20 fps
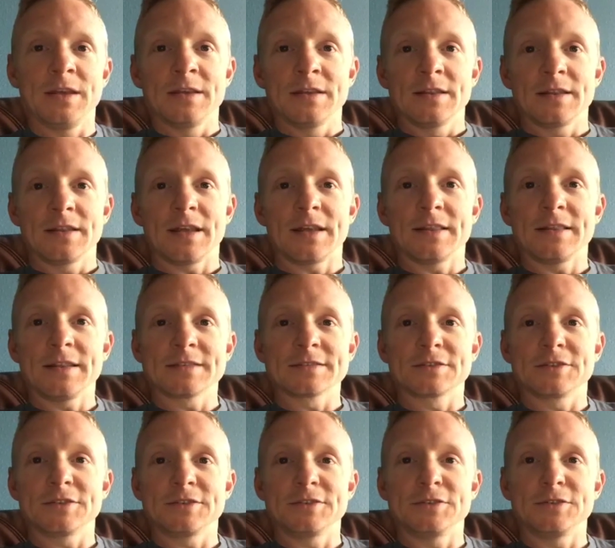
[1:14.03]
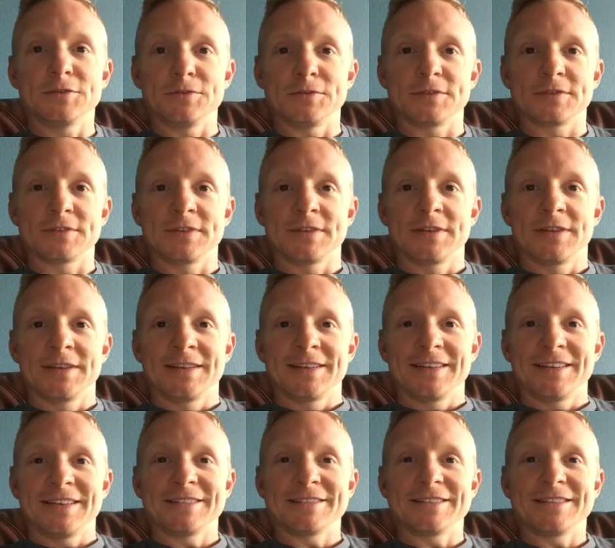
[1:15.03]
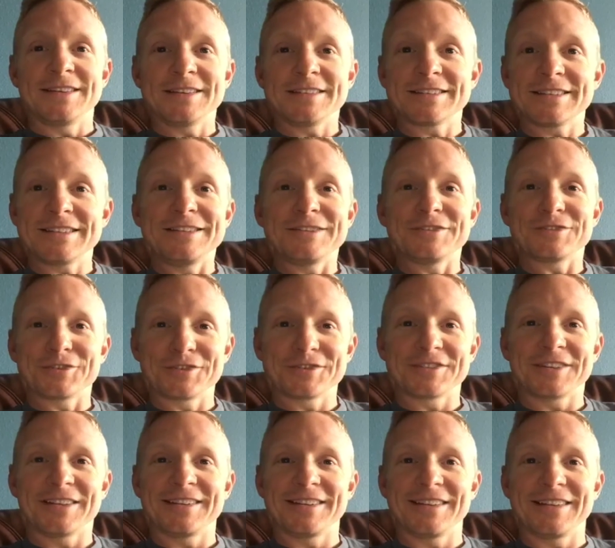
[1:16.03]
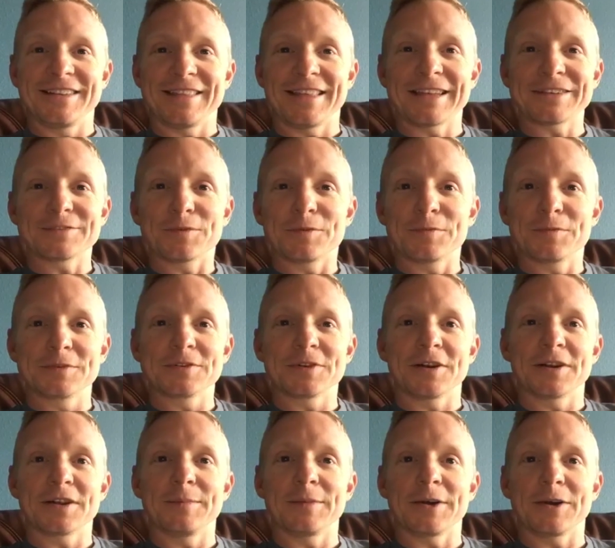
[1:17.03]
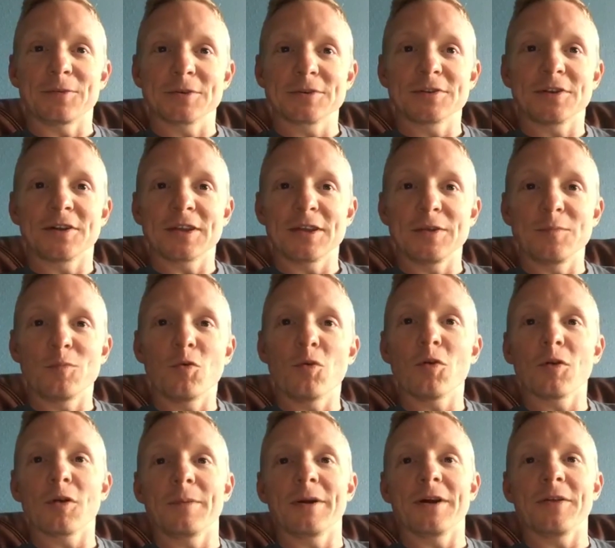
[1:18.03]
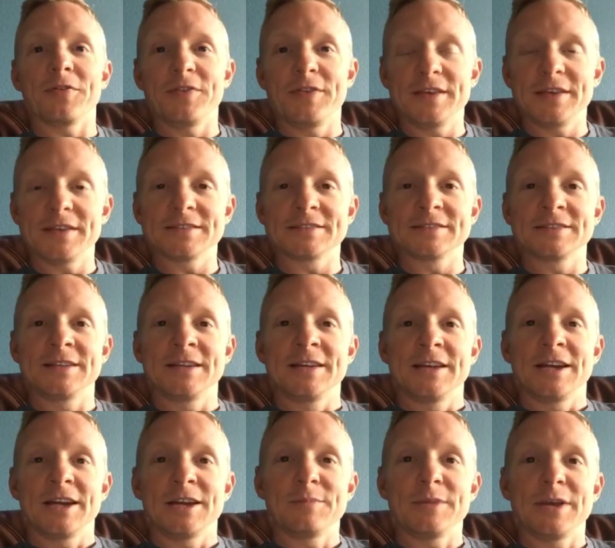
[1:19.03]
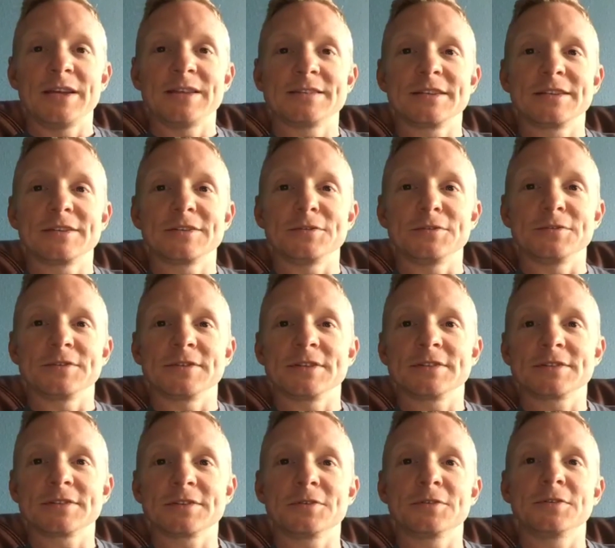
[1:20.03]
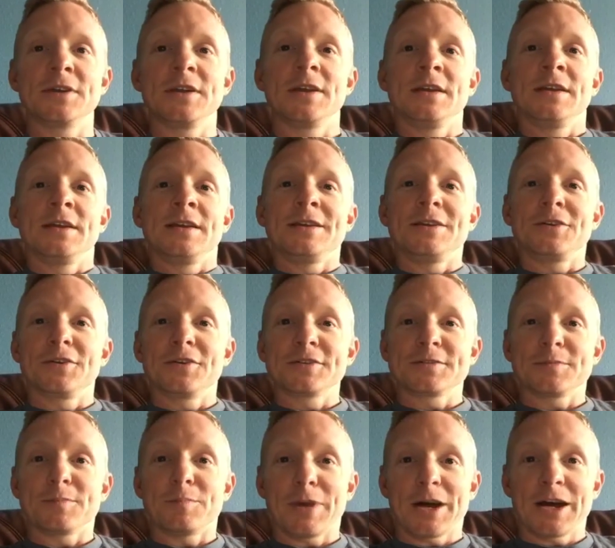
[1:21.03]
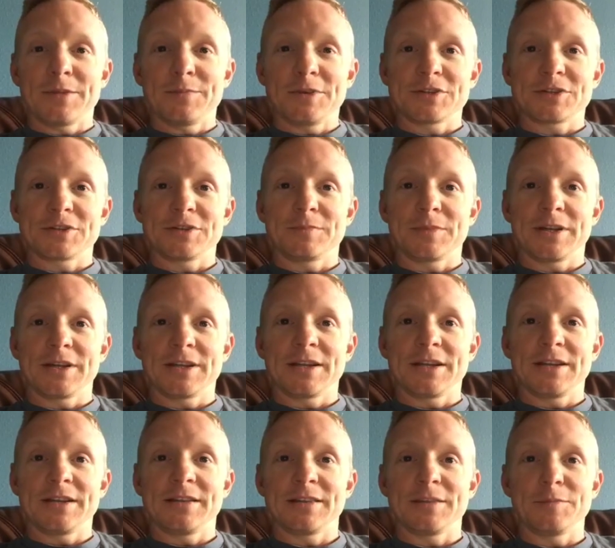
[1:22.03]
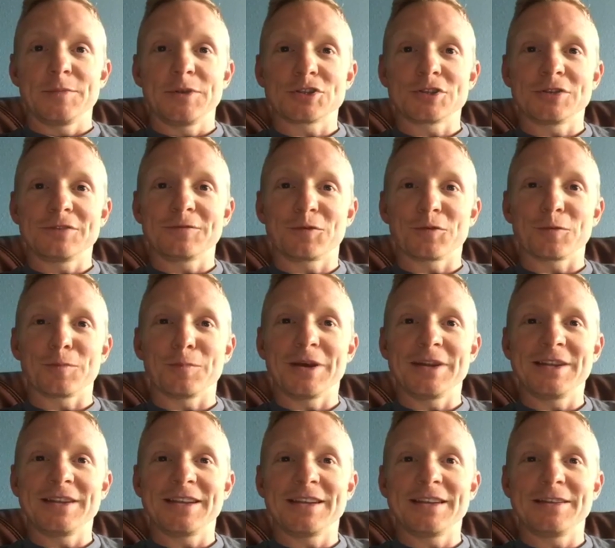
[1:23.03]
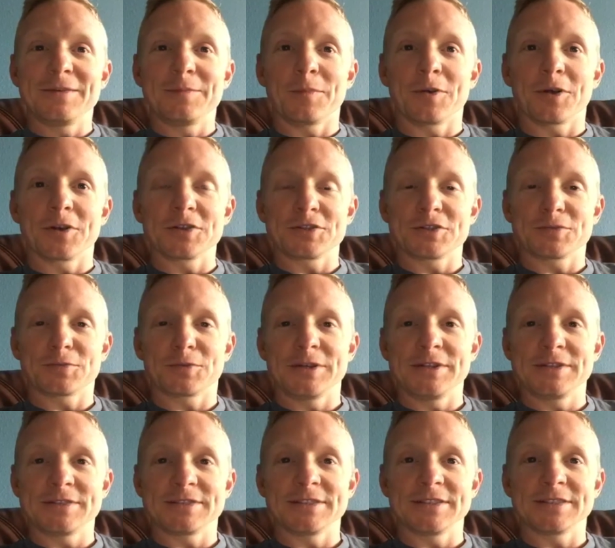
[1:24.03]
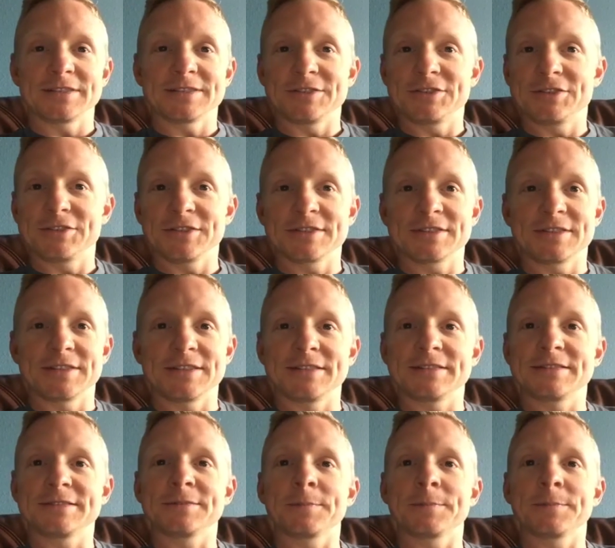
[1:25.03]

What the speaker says: And this good news is this Easter Sunday. That's what we're talking about. We're talking more about this amazing news. And so here's My Mission Monday. The mission for Monday, March 26th, is just this.